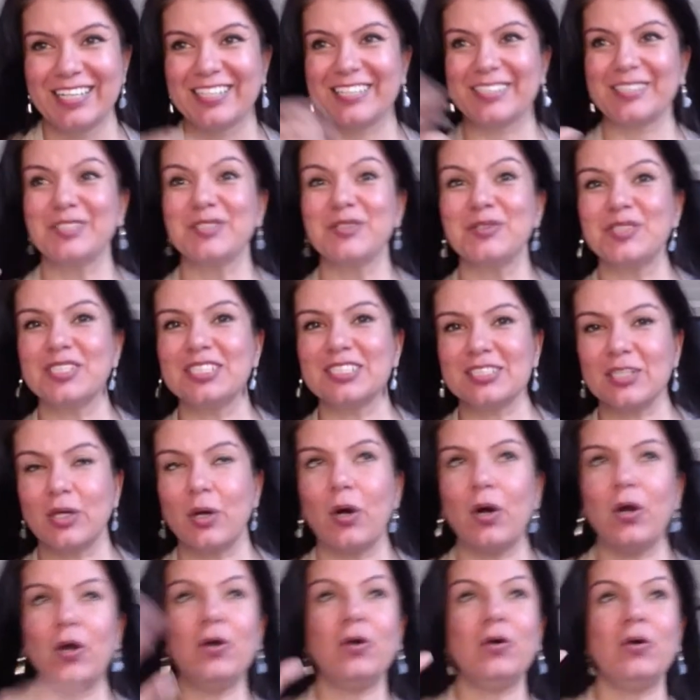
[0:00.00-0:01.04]
You do this,
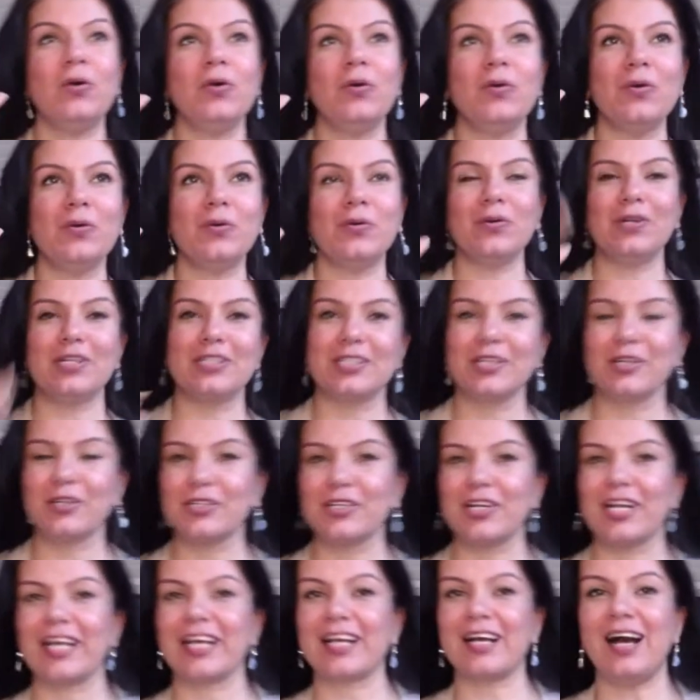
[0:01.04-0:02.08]
oh, you know,
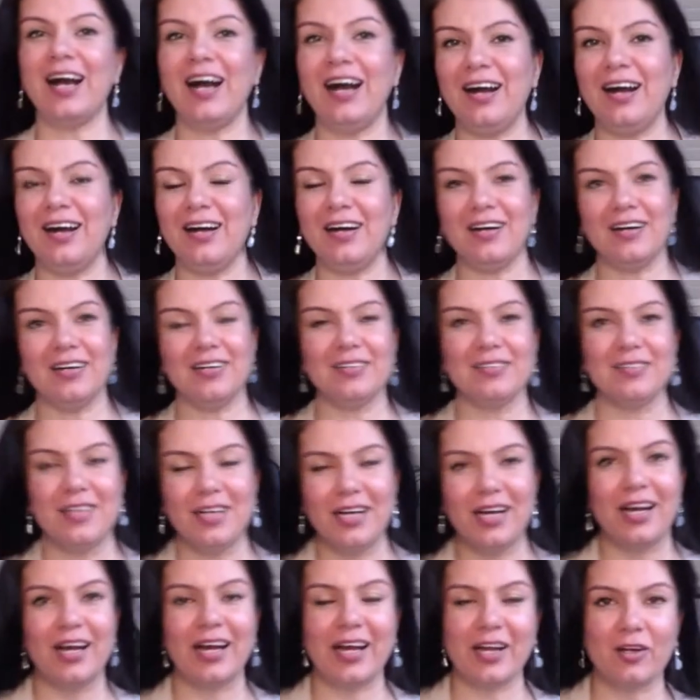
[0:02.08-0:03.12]
you're like, oh,
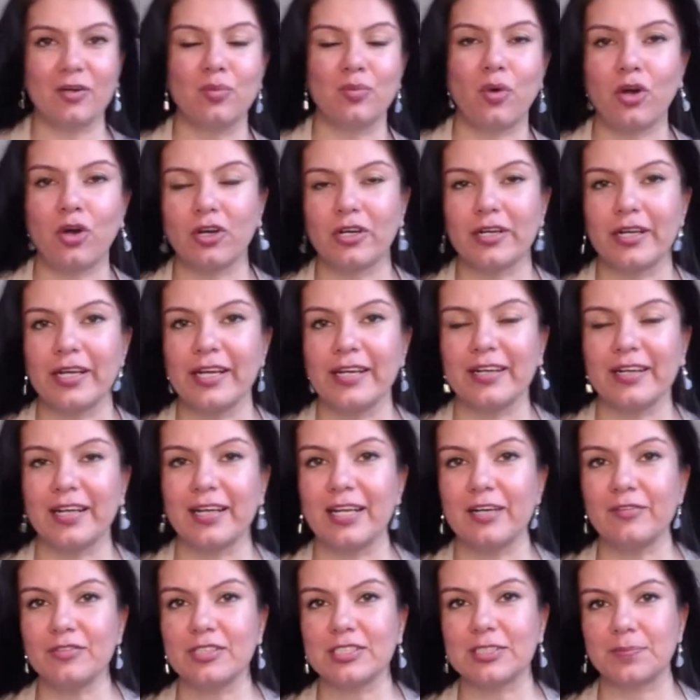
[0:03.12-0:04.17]
I could walk on air. I
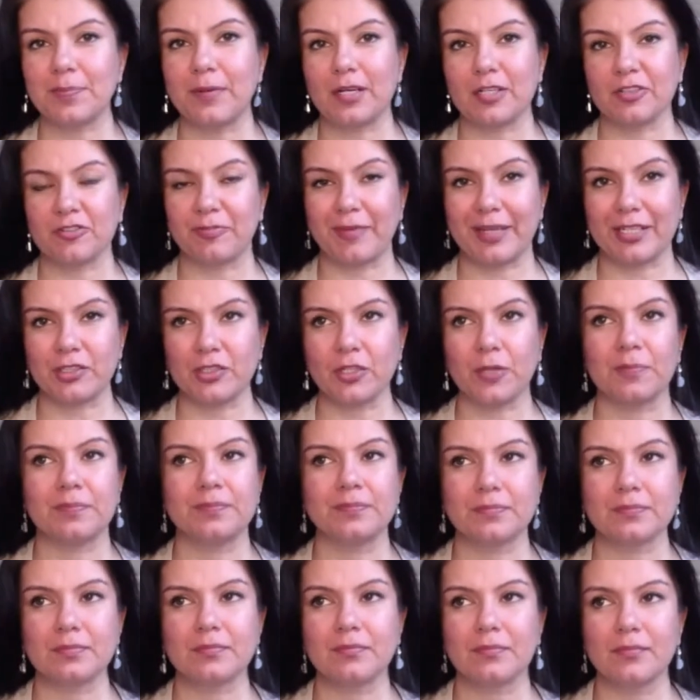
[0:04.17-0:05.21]
love this part of my job.
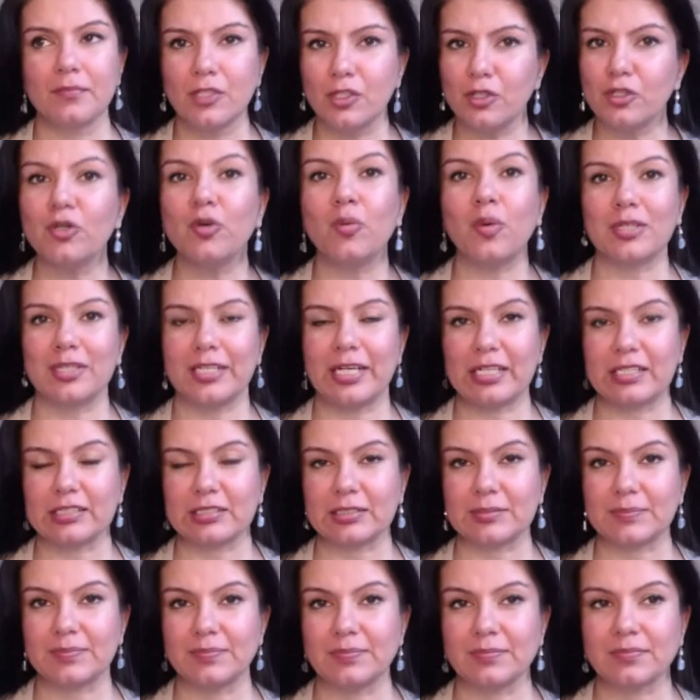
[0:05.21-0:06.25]
You know what that
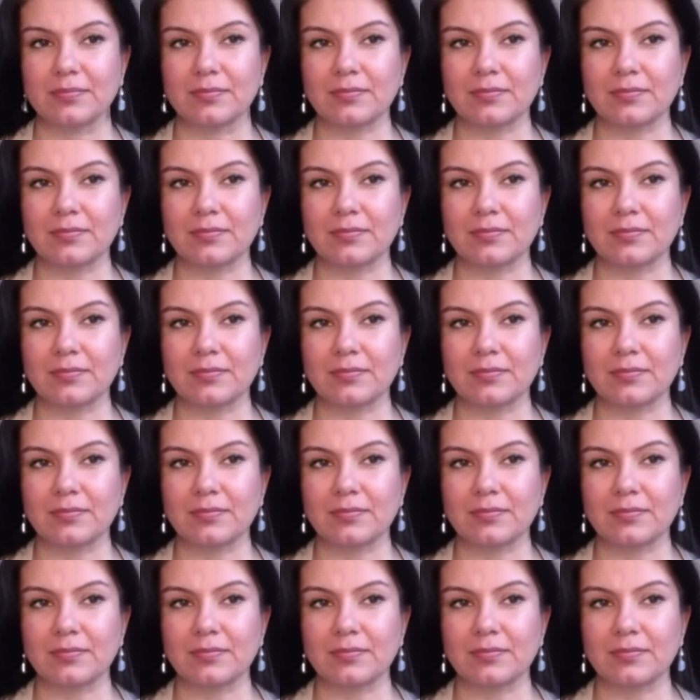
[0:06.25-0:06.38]
is.